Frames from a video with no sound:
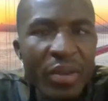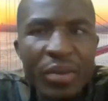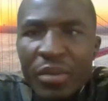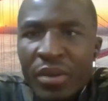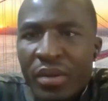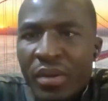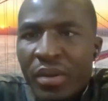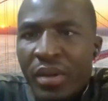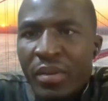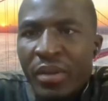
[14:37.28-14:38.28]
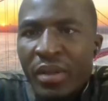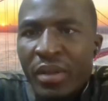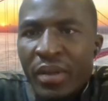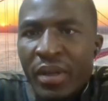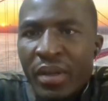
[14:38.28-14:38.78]
you mute your? Let me see
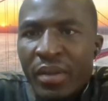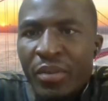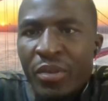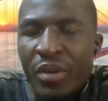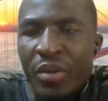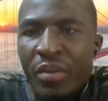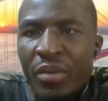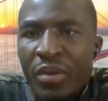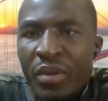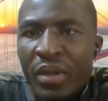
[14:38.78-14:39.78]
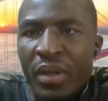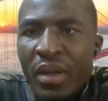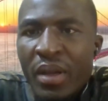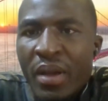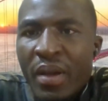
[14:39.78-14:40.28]
if I can put you on mute.
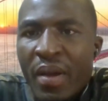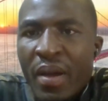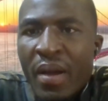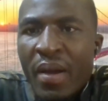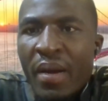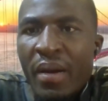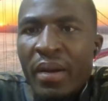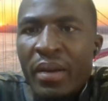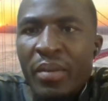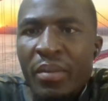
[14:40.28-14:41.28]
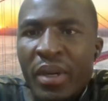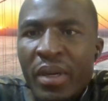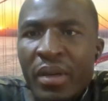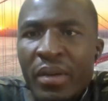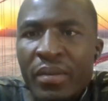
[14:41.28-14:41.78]
There's a
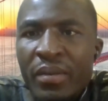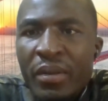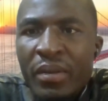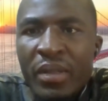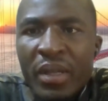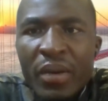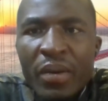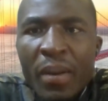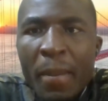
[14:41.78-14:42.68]
background for sound.